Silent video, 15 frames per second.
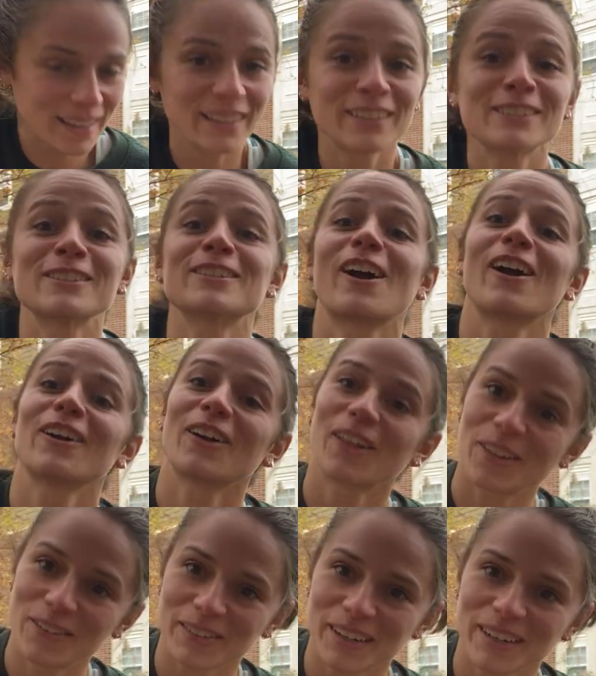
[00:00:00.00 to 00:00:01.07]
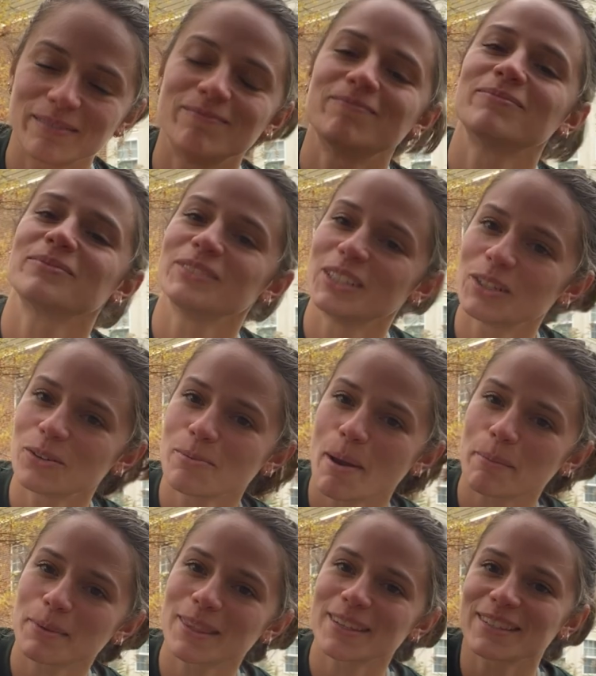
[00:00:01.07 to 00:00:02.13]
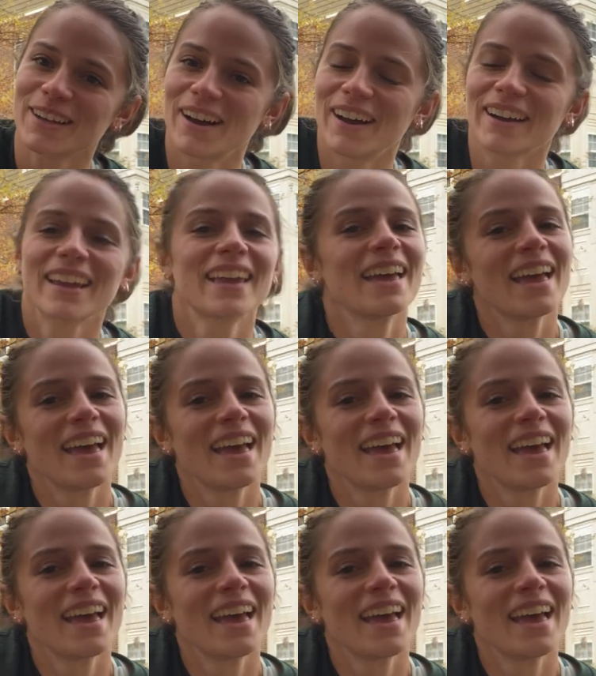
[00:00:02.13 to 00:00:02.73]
Start all over. You remember the song.